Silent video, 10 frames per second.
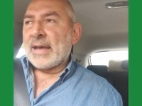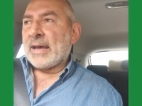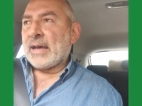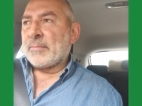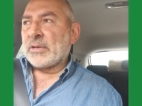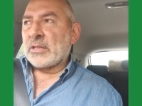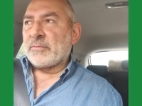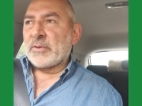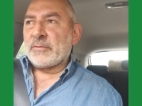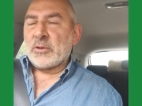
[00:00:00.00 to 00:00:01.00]
Um, another
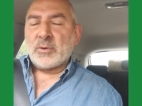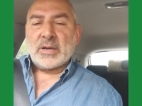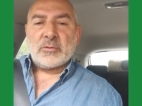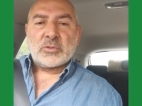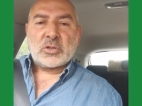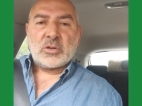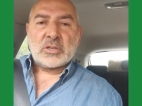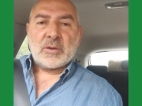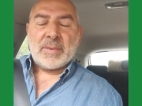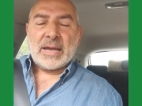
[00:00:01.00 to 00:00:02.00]
viewer, who's a
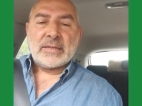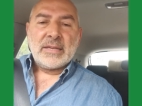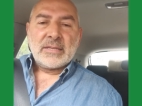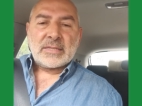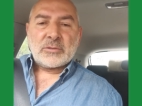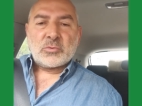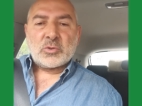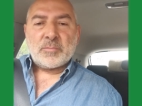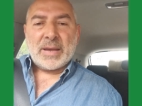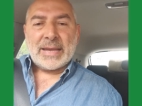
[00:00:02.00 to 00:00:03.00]
colleague of mine, says we
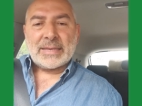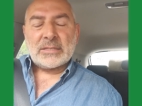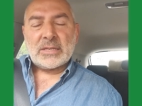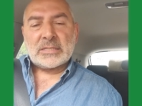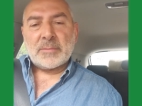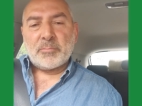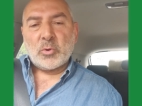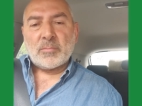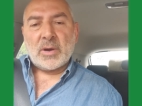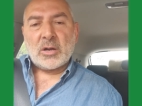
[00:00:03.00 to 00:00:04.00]
should buy in. It's a
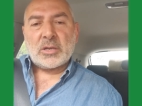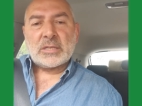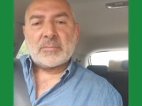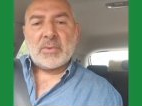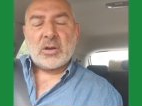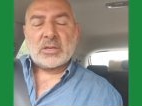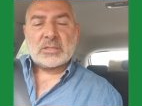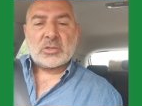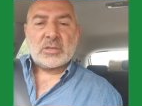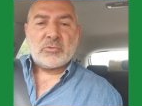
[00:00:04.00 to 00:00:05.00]
bull market. The
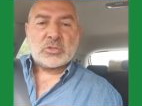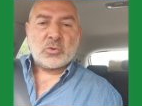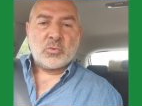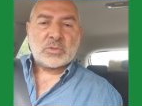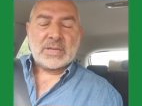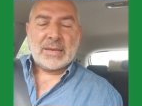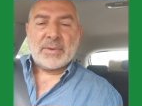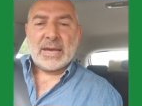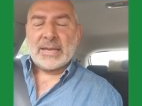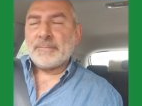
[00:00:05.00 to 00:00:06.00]
market's going to reach all-time
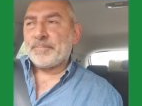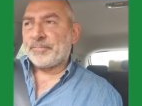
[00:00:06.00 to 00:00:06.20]
high.